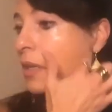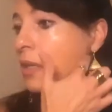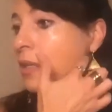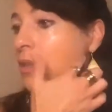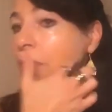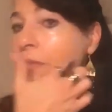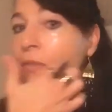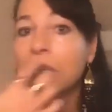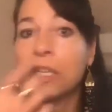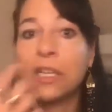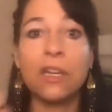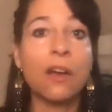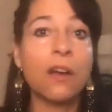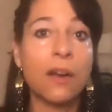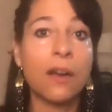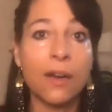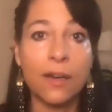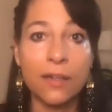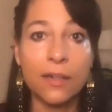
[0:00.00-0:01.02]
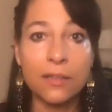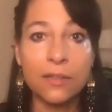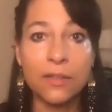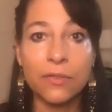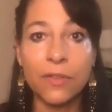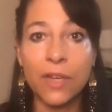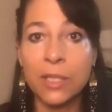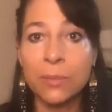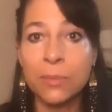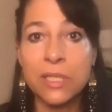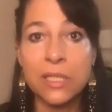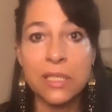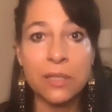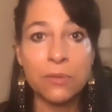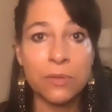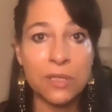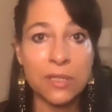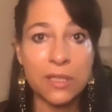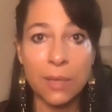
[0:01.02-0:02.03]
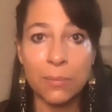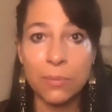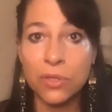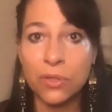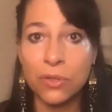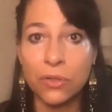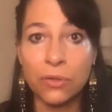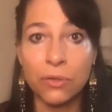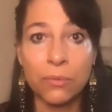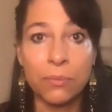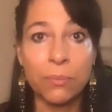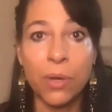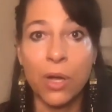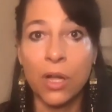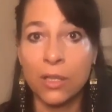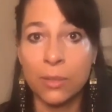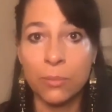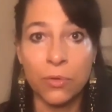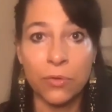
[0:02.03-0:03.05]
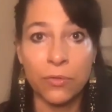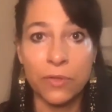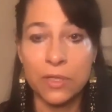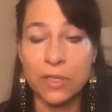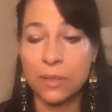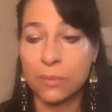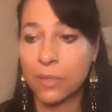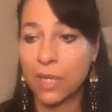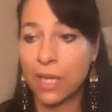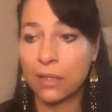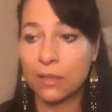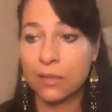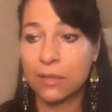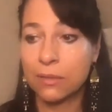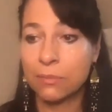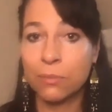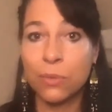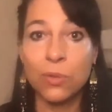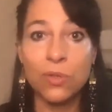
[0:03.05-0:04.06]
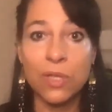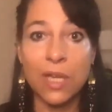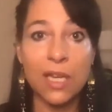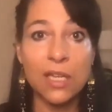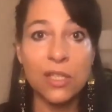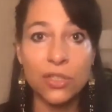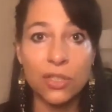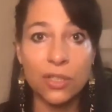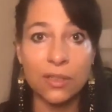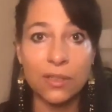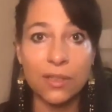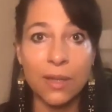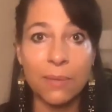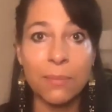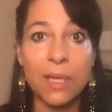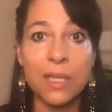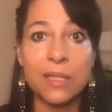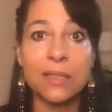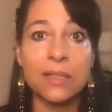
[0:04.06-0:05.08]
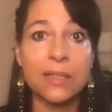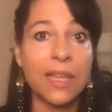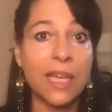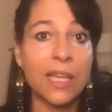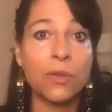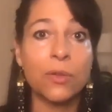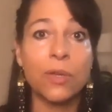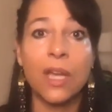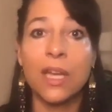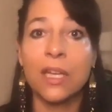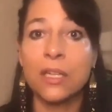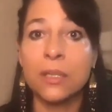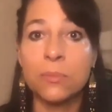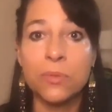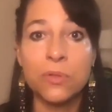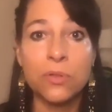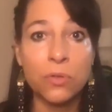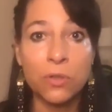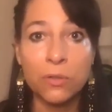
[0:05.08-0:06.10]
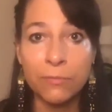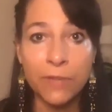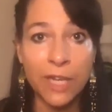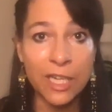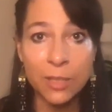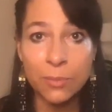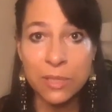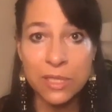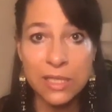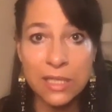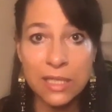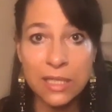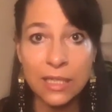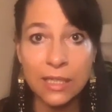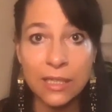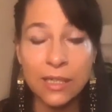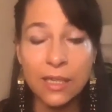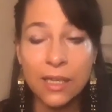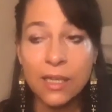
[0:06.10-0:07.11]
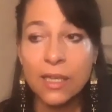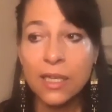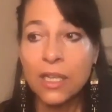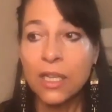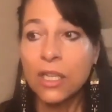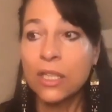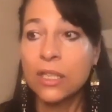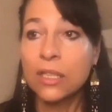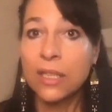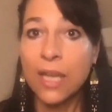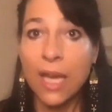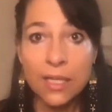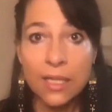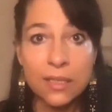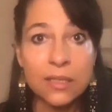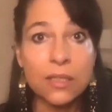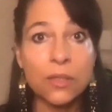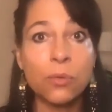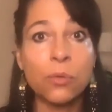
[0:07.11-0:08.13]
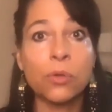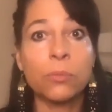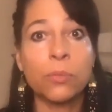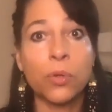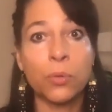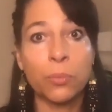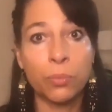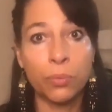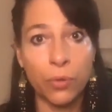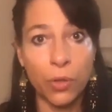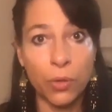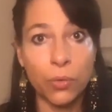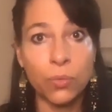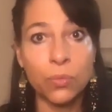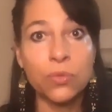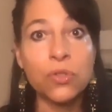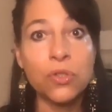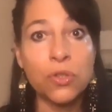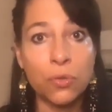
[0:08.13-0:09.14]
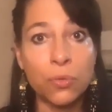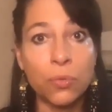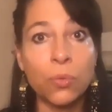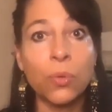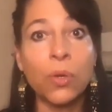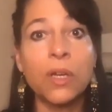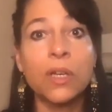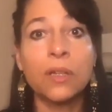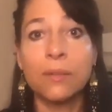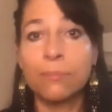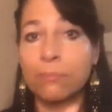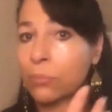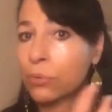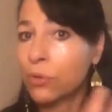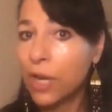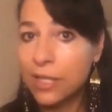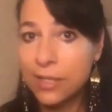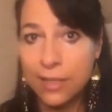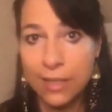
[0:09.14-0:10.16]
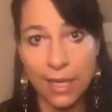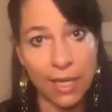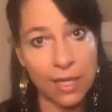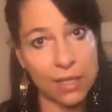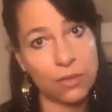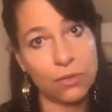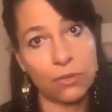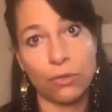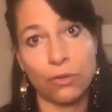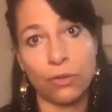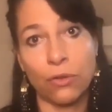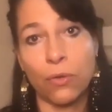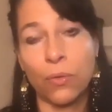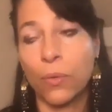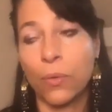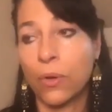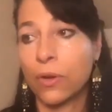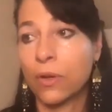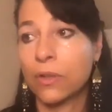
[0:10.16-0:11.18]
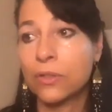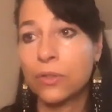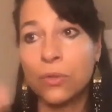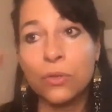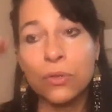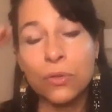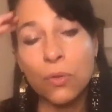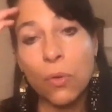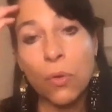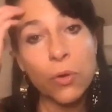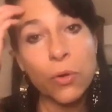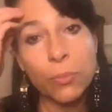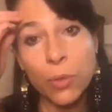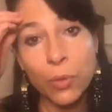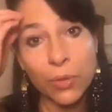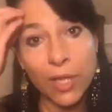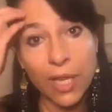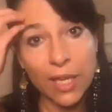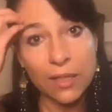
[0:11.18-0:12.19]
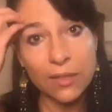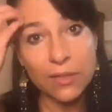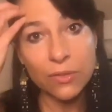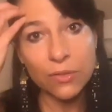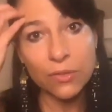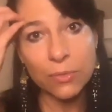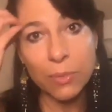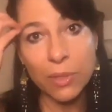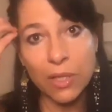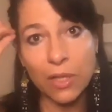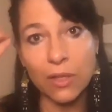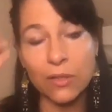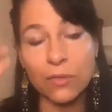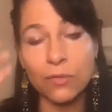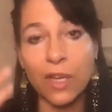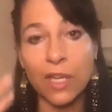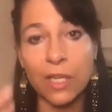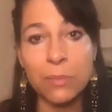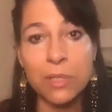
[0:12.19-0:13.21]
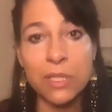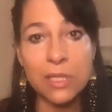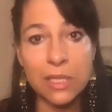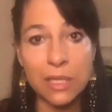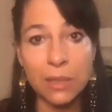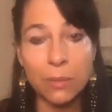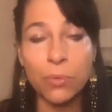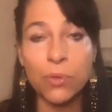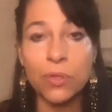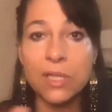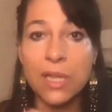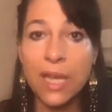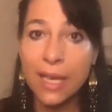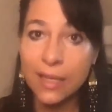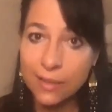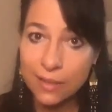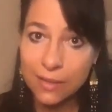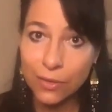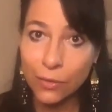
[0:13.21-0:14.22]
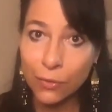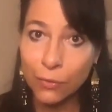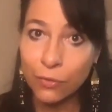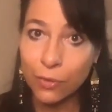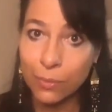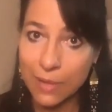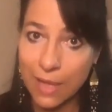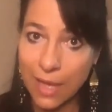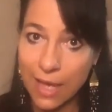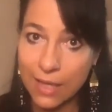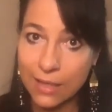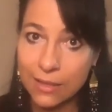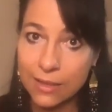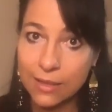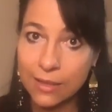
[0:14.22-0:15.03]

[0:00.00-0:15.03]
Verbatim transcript: the VDR, the vitamin D receptor polymorphism, that mutation that makes it that you can't absorb vitamin D. Yes, you are more prone to breast cancer or certain hormone cancers because vitamin D protects you from that.